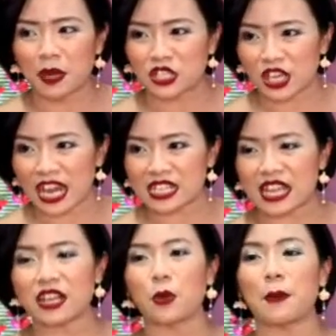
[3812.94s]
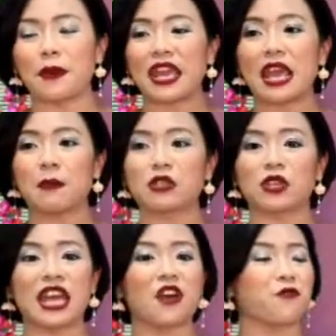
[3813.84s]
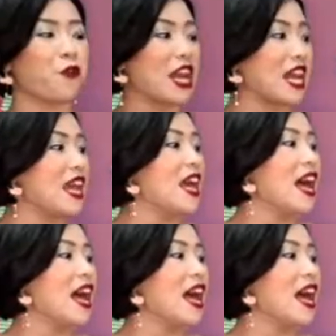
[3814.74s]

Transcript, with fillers: purchase, then you will be able to get a free